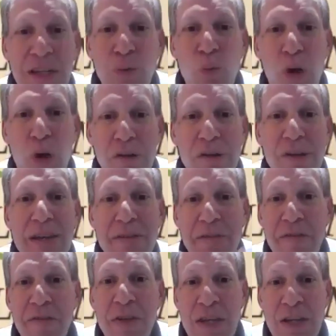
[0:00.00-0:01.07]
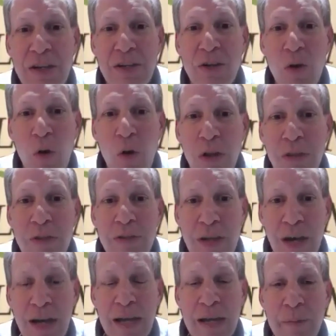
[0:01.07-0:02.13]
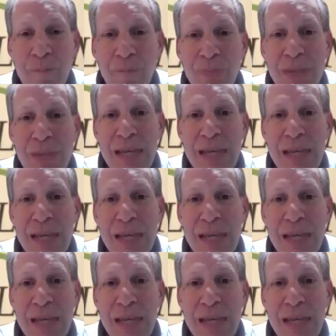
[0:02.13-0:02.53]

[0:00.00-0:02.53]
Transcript: and worry and fear all the time.